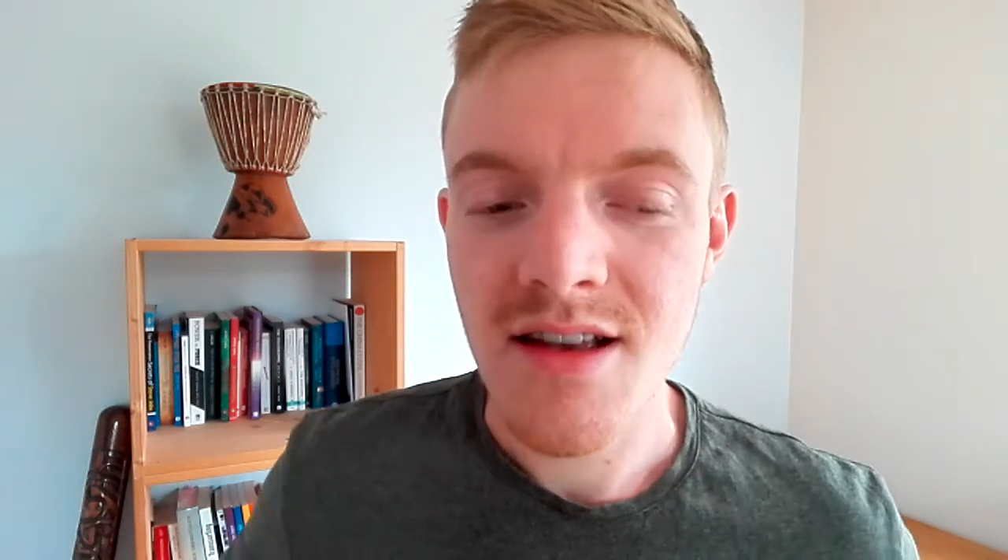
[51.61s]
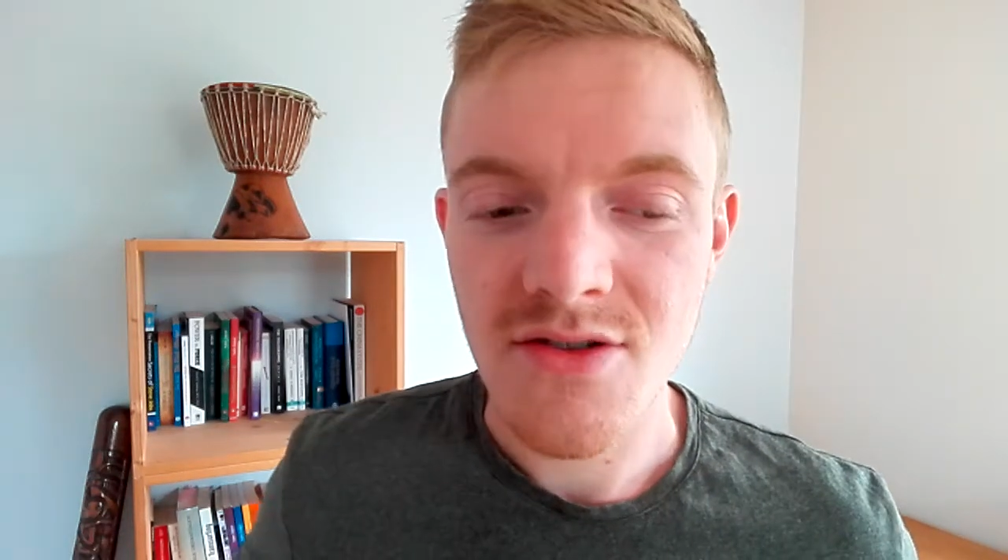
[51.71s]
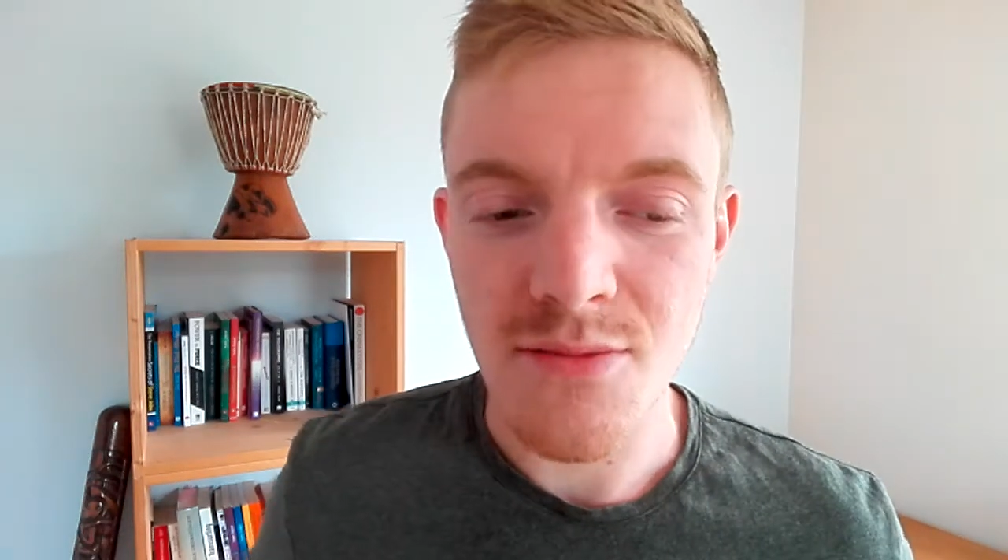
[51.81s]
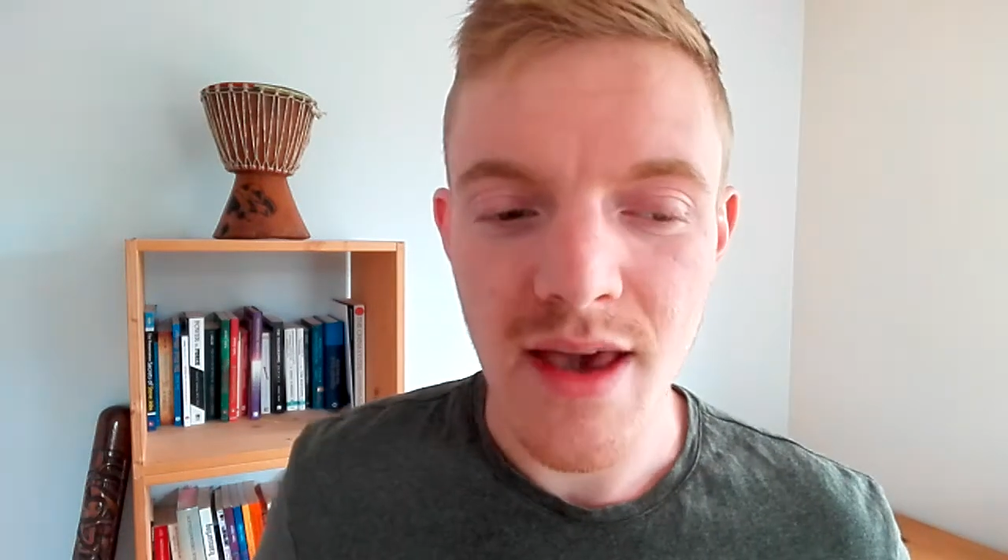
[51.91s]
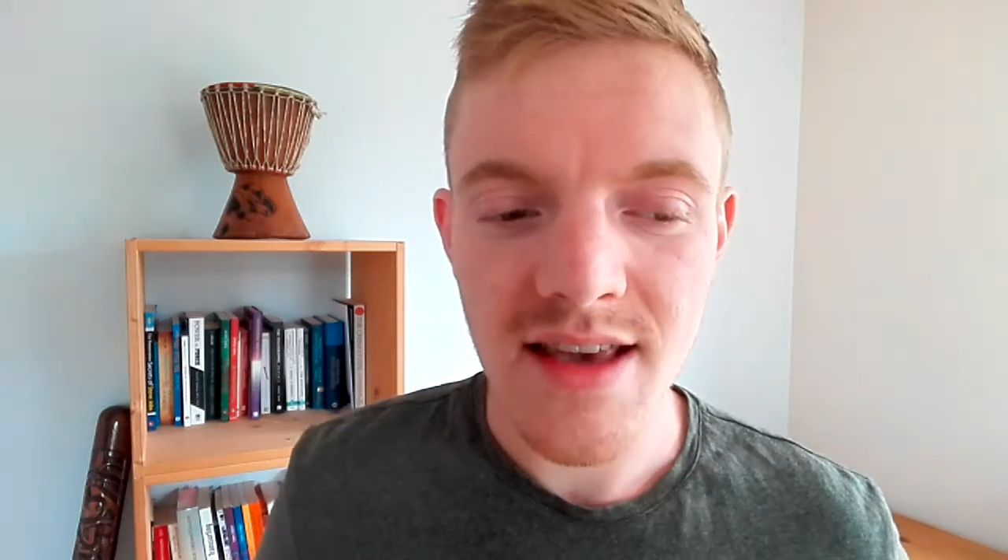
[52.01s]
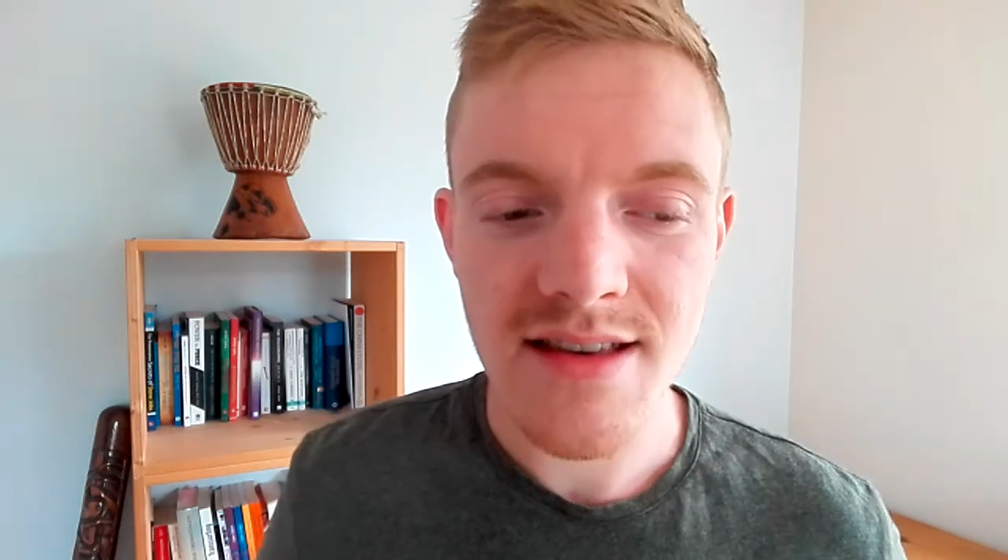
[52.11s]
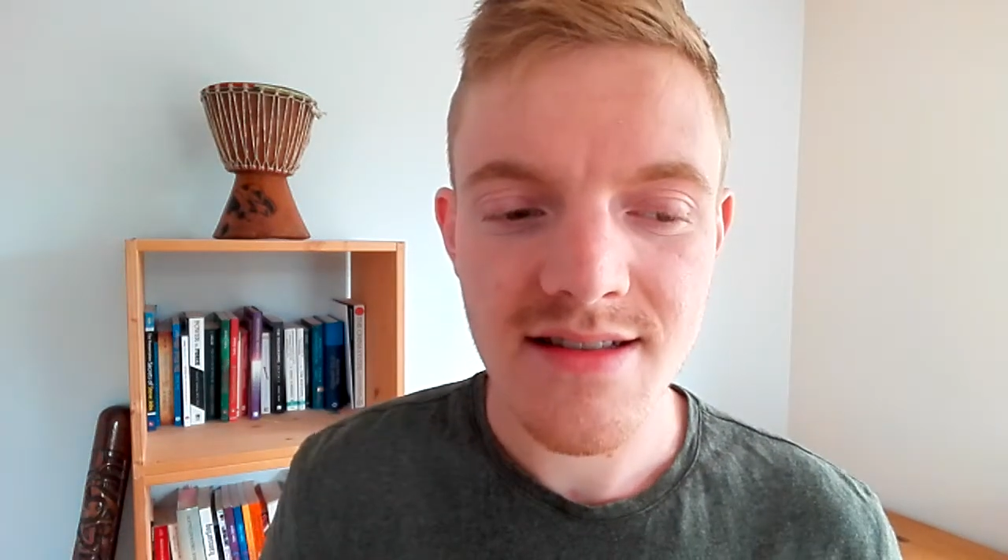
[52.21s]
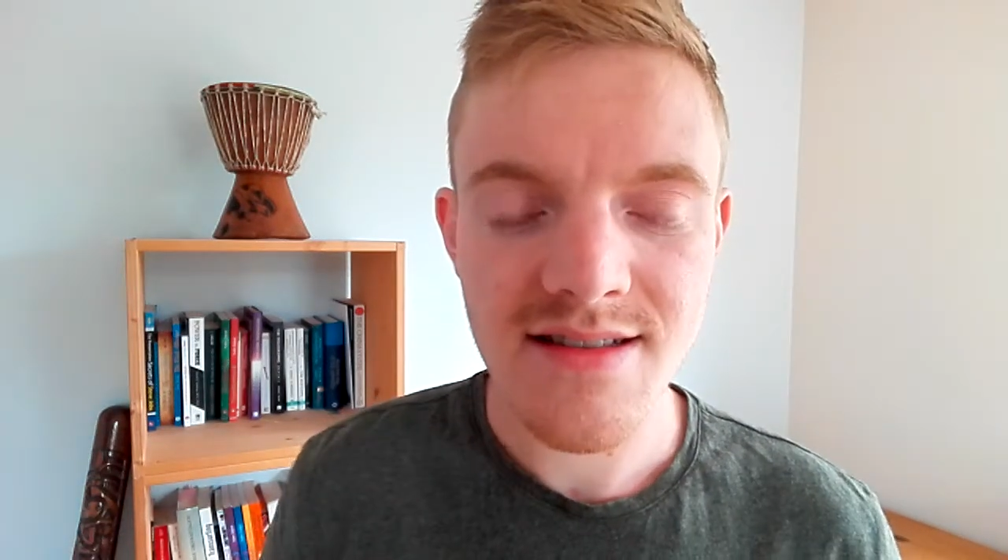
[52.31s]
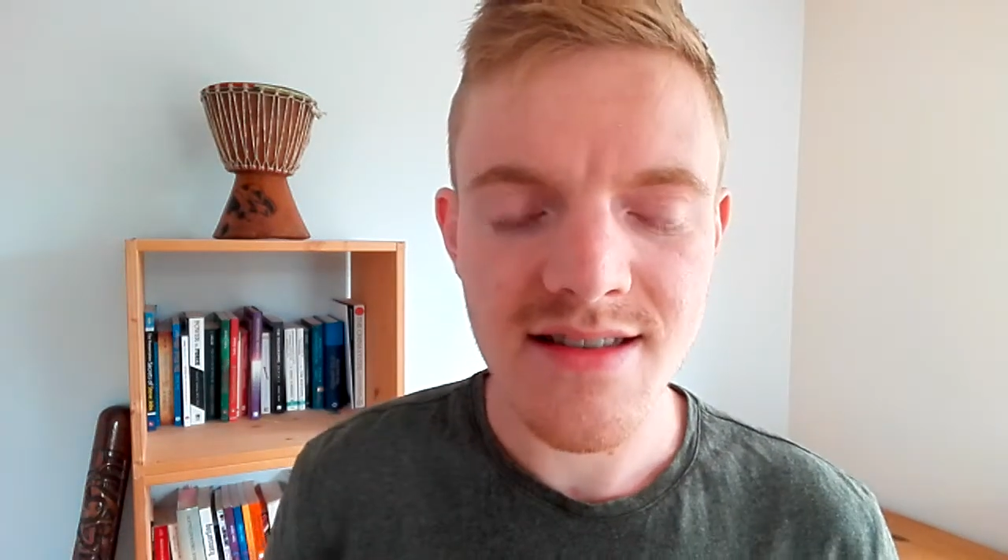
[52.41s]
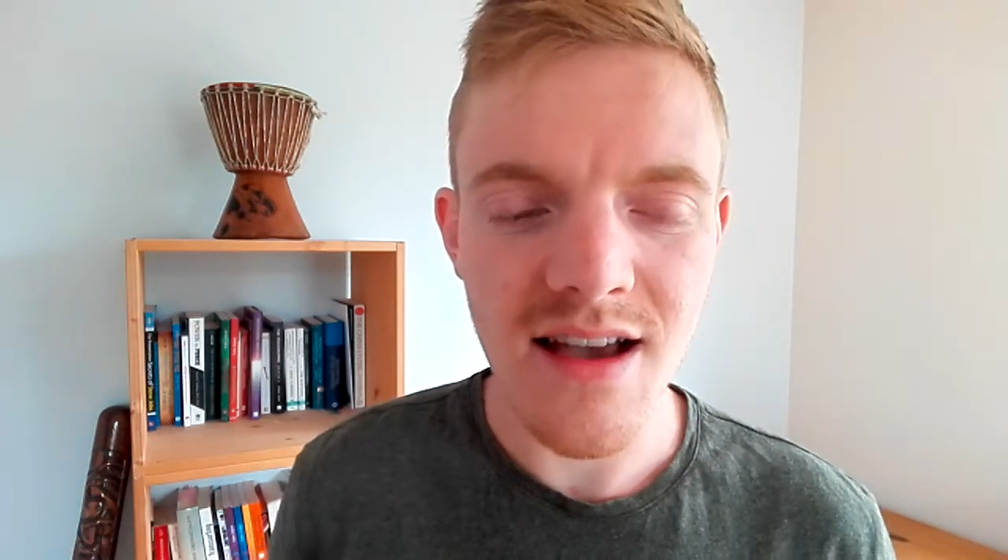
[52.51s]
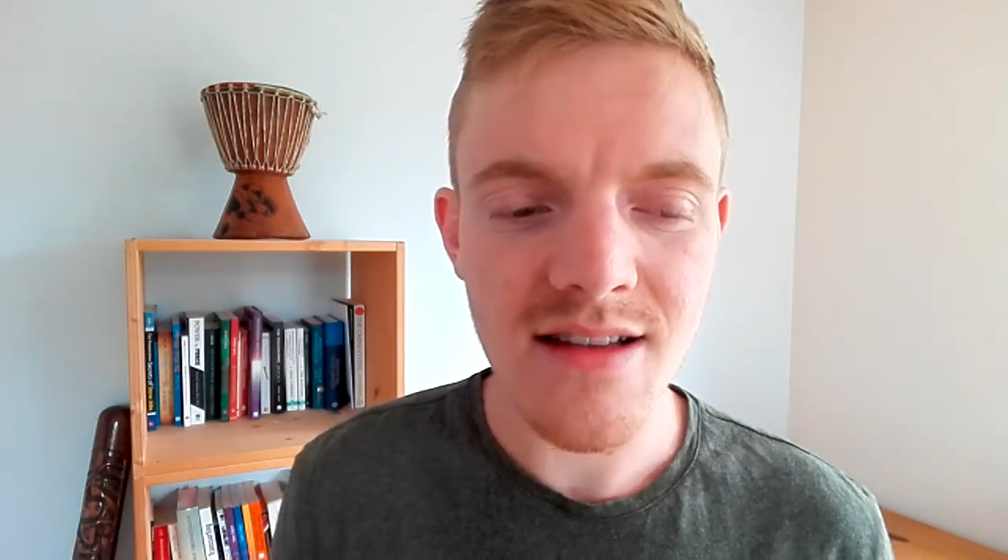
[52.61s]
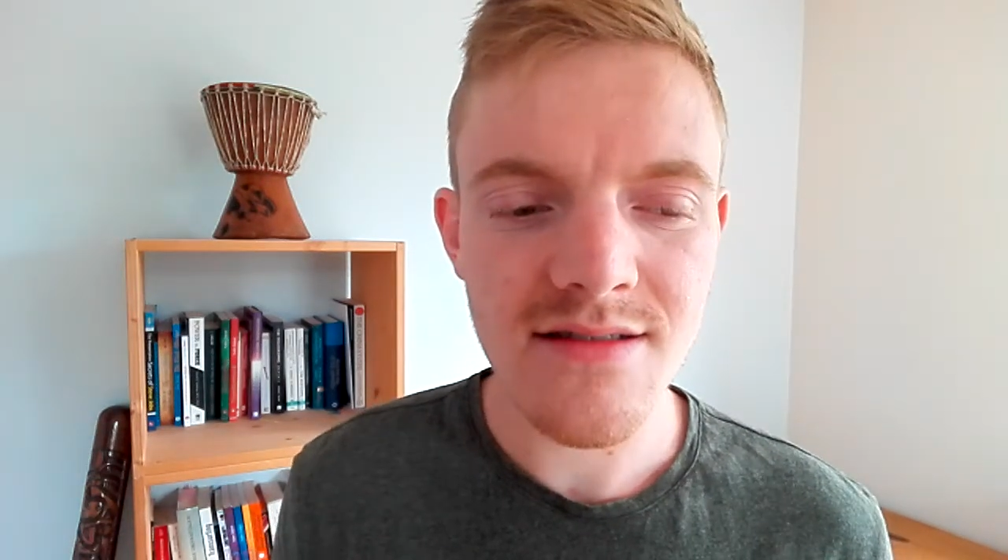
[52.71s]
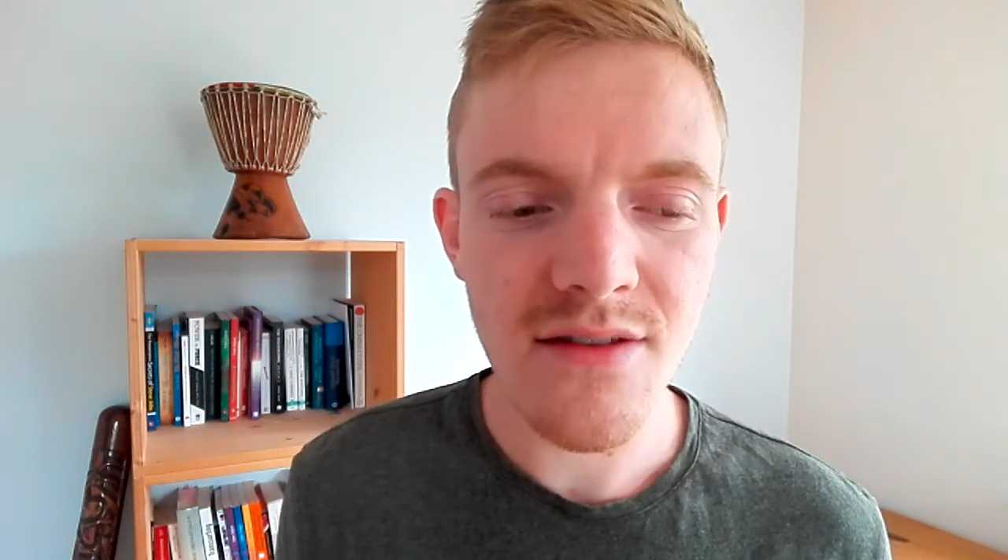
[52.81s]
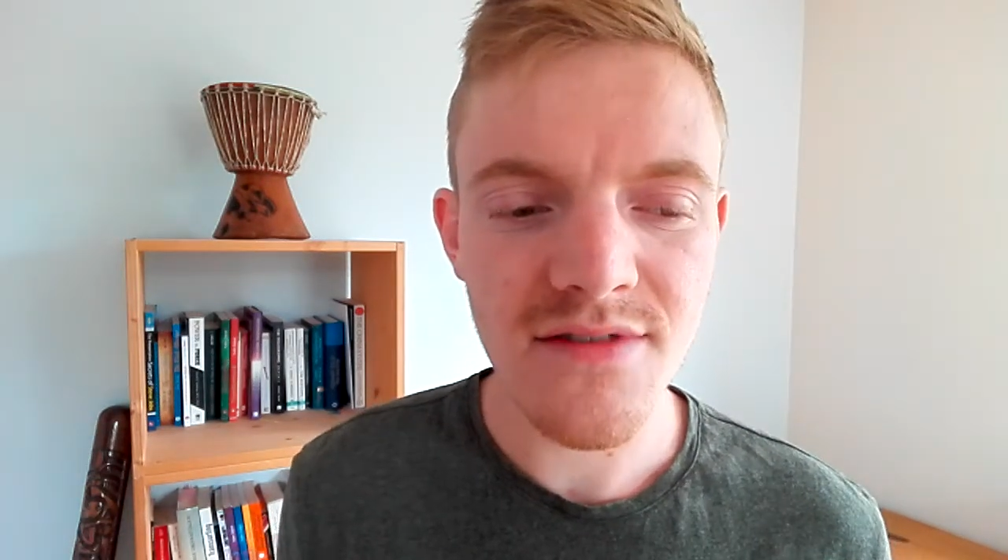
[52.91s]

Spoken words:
to make tons of